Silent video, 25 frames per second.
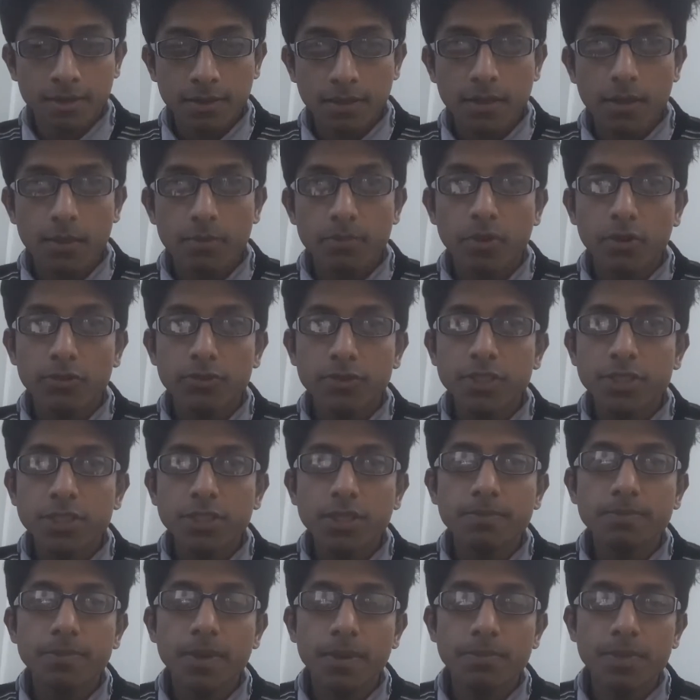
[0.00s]
The provision
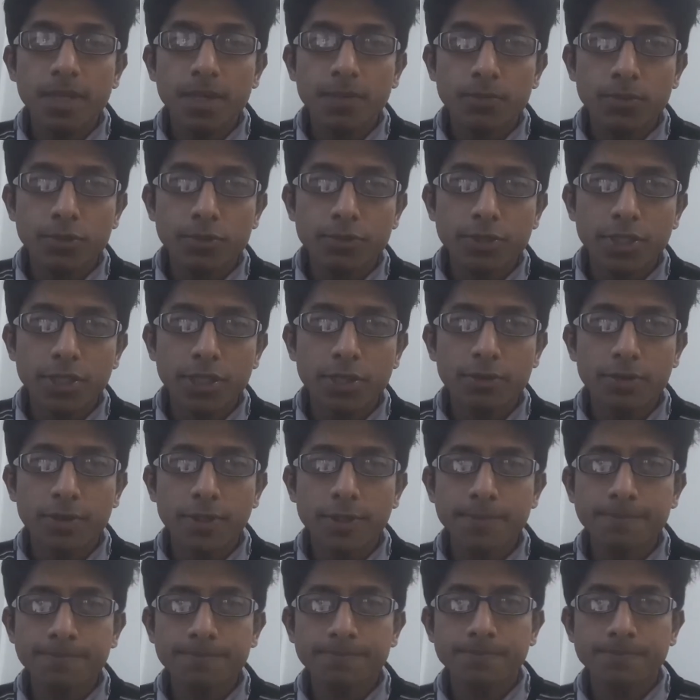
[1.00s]
of public prosecutor